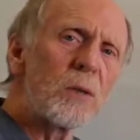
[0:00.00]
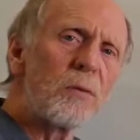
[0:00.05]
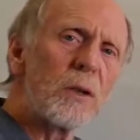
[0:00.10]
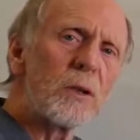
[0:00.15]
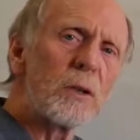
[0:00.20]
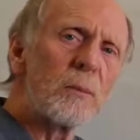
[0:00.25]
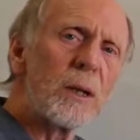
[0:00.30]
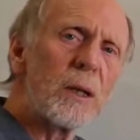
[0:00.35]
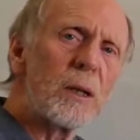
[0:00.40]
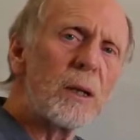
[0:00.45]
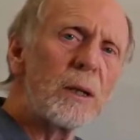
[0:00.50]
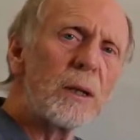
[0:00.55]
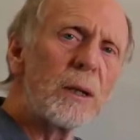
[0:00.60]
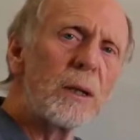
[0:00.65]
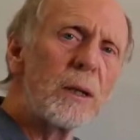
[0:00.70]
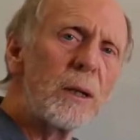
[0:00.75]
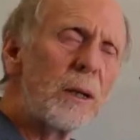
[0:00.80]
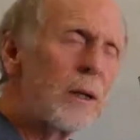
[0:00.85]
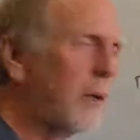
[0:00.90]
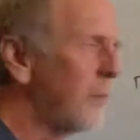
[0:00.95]
fundamentally
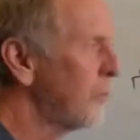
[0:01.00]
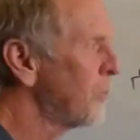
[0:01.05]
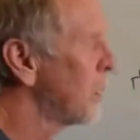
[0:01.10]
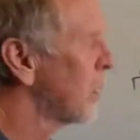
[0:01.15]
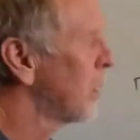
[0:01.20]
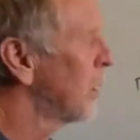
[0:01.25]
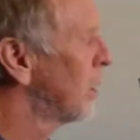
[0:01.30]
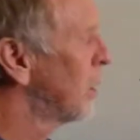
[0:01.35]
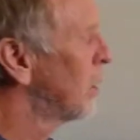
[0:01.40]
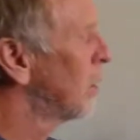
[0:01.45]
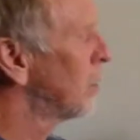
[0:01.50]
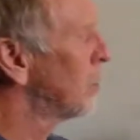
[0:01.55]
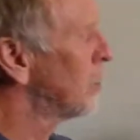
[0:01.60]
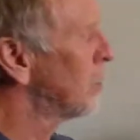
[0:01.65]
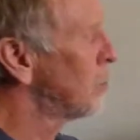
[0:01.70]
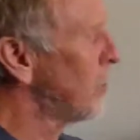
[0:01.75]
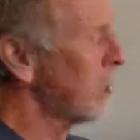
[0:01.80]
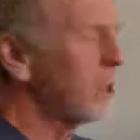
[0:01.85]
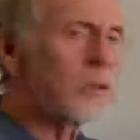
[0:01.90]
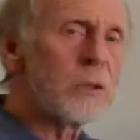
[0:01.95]
the
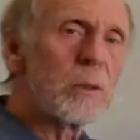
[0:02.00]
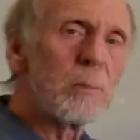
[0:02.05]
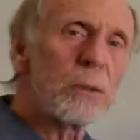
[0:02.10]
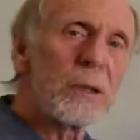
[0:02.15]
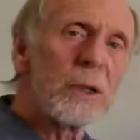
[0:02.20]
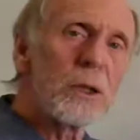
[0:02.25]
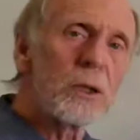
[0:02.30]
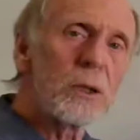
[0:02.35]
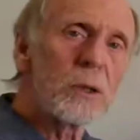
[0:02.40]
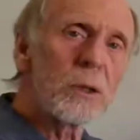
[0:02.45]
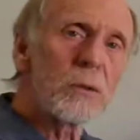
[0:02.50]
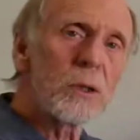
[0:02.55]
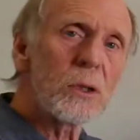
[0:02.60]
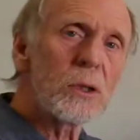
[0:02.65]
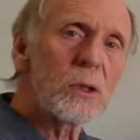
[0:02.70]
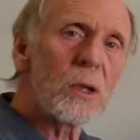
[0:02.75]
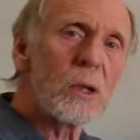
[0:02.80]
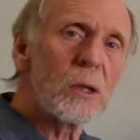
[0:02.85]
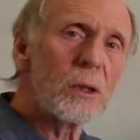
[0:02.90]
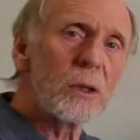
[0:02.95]
rate of depletion of the
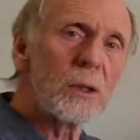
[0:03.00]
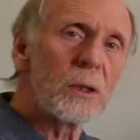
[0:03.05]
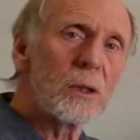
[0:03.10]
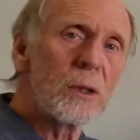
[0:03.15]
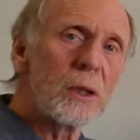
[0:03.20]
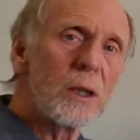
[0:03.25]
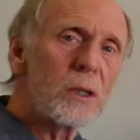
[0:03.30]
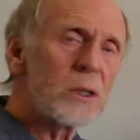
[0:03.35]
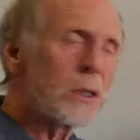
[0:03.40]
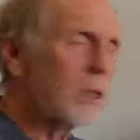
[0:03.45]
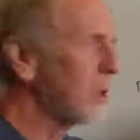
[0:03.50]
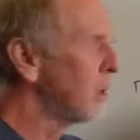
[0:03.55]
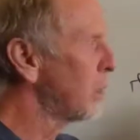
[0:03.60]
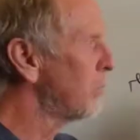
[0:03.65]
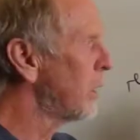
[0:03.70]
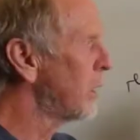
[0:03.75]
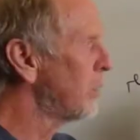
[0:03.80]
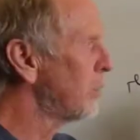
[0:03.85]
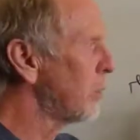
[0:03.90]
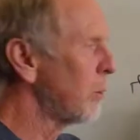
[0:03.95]
stock exceeded the
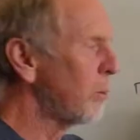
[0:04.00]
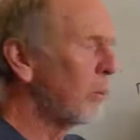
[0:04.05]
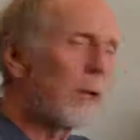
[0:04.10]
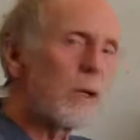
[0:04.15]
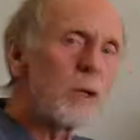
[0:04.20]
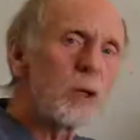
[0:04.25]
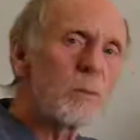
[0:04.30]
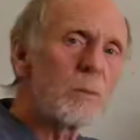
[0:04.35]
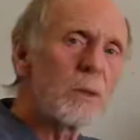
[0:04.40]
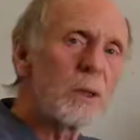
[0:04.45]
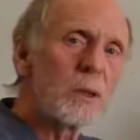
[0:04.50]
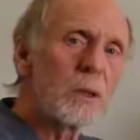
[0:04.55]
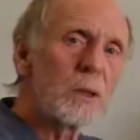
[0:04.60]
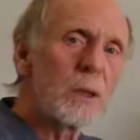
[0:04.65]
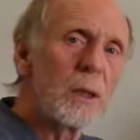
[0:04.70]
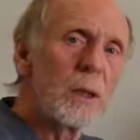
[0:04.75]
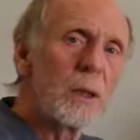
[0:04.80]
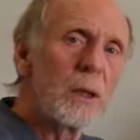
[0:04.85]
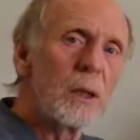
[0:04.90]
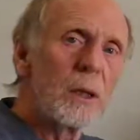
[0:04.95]
rate of replenishment.
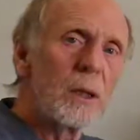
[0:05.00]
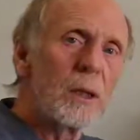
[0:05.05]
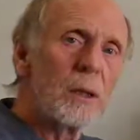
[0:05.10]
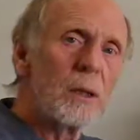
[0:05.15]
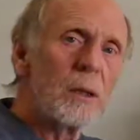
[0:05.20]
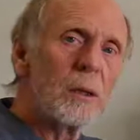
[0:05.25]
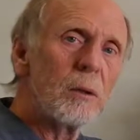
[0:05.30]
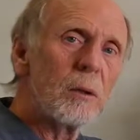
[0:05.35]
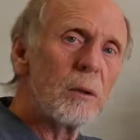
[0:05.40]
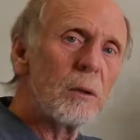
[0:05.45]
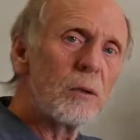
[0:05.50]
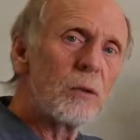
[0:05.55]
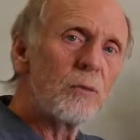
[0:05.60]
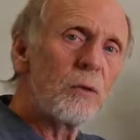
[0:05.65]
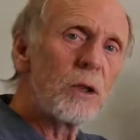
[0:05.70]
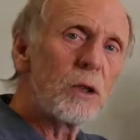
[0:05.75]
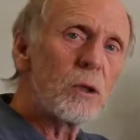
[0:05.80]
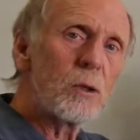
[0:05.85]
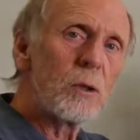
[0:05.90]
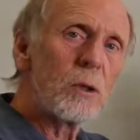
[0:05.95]

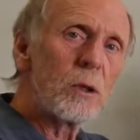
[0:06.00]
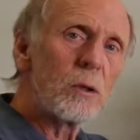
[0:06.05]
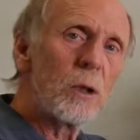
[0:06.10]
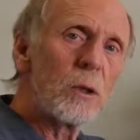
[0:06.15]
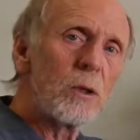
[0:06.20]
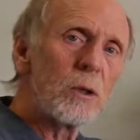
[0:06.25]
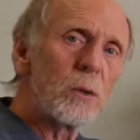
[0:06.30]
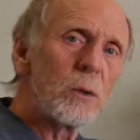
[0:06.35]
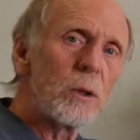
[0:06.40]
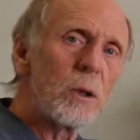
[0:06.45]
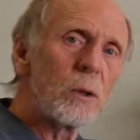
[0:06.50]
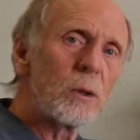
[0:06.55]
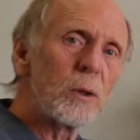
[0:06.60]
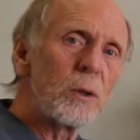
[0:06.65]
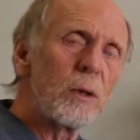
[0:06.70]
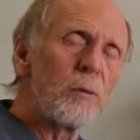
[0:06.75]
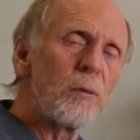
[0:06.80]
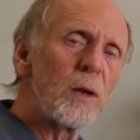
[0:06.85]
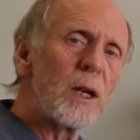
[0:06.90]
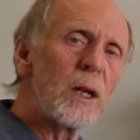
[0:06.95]
Fish couldn't grow to an old
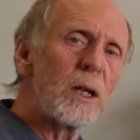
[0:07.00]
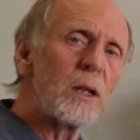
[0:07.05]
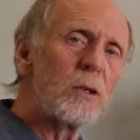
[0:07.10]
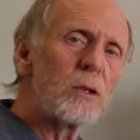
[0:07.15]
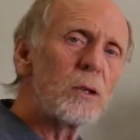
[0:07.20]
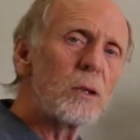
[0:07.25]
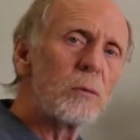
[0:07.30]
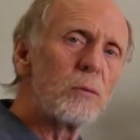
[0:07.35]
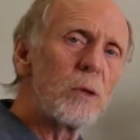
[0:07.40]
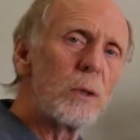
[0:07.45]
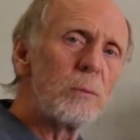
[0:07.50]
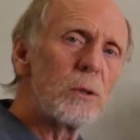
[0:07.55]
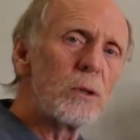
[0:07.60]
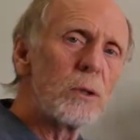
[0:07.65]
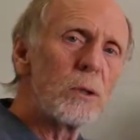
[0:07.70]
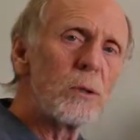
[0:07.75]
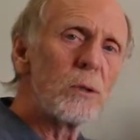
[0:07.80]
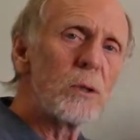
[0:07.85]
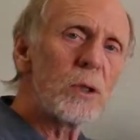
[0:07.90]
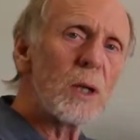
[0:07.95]
enough age to
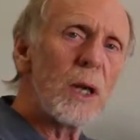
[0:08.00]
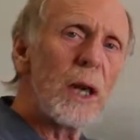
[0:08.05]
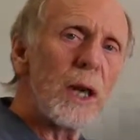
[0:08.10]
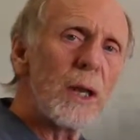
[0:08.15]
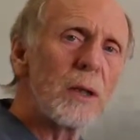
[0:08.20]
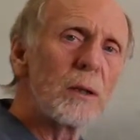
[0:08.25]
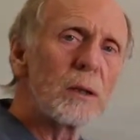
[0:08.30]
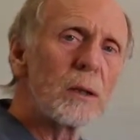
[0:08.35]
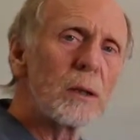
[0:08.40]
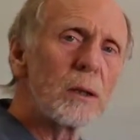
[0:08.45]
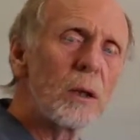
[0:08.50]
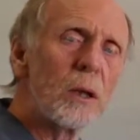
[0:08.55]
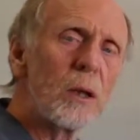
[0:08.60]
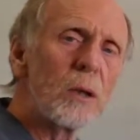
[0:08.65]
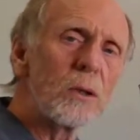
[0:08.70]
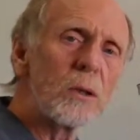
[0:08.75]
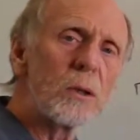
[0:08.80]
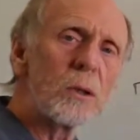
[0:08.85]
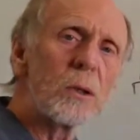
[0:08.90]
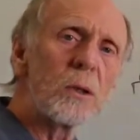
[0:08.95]
reproduce, and the
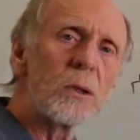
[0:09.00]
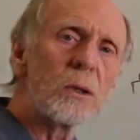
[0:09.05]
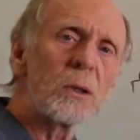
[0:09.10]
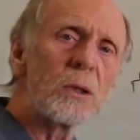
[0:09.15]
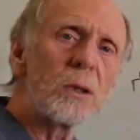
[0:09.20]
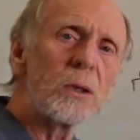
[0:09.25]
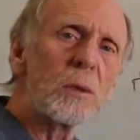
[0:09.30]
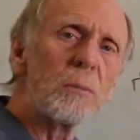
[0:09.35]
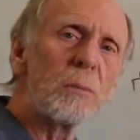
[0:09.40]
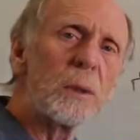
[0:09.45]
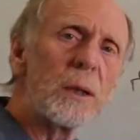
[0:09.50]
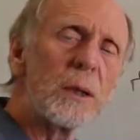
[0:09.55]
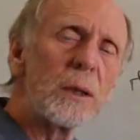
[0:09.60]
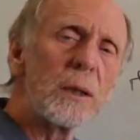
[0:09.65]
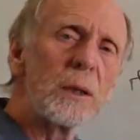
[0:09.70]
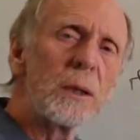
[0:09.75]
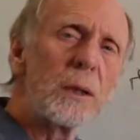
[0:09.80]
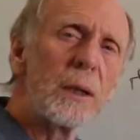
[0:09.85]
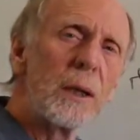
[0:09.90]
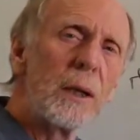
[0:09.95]
cod stocks
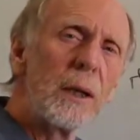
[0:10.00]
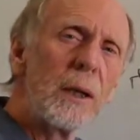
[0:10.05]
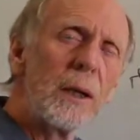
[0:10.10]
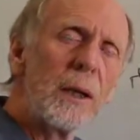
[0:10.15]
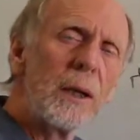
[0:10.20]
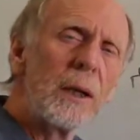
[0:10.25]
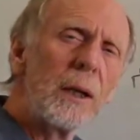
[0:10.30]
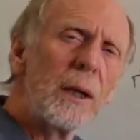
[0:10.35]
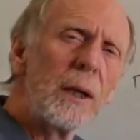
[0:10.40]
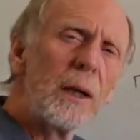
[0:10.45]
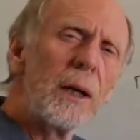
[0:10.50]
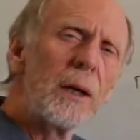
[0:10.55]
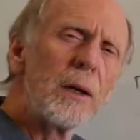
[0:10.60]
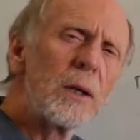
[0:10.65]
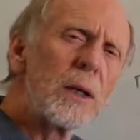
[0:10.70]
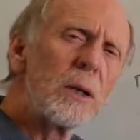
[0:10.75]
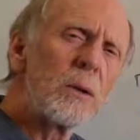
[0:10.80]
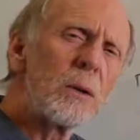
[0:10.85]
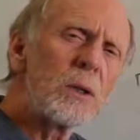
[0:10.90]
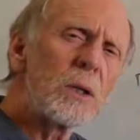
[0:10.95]
disappeared.
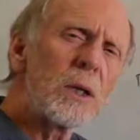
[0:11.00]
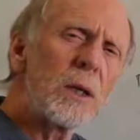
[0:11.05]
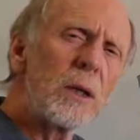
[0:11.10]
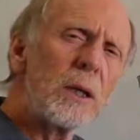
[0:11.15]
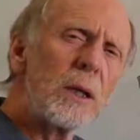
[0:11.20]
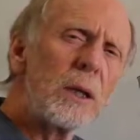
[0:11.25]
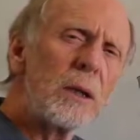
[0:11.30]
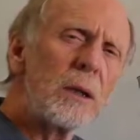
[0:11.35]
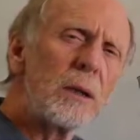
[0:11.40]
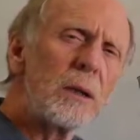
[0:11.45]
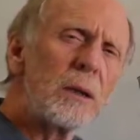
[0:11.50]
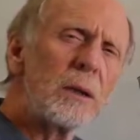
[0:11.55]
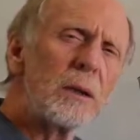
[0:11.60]
There was a,